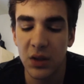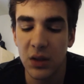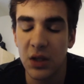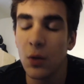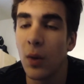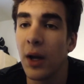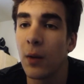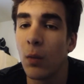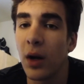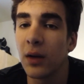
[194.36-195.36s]

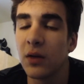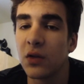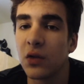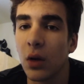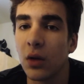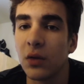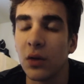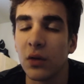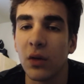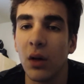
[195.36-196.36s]
wireless
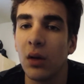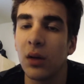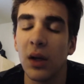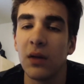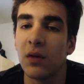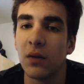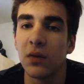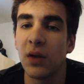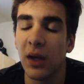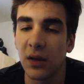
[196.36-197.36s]
chargers, all kinds of
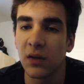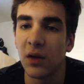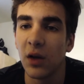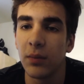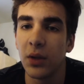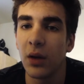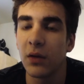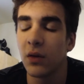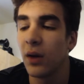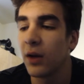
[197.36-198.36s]
tech stuff, but
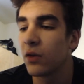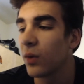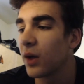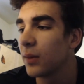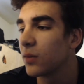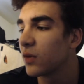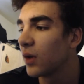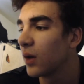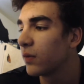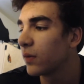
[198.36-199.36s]
also has random
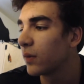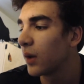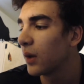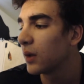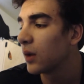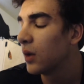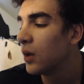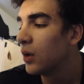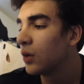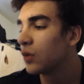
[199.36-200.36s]
stuff like
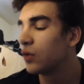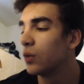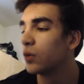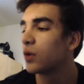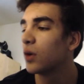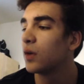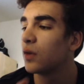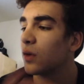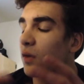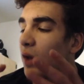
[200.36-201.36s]
jewel
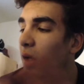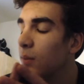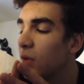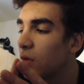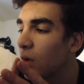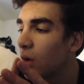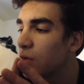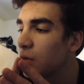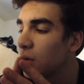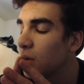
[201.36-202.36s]
chargers, head
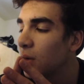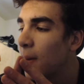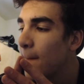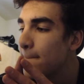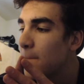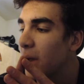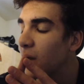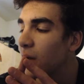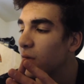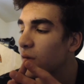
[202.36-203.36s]
massager,
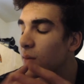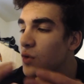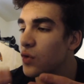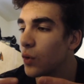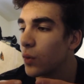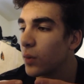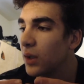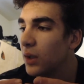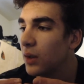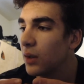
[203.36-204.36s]
some
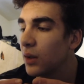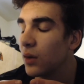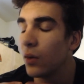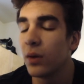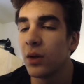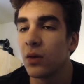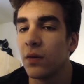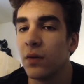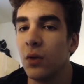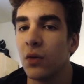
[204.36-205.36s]
jewelry, an oil
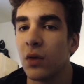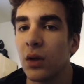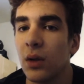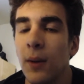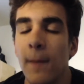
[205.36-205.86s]
diffuser,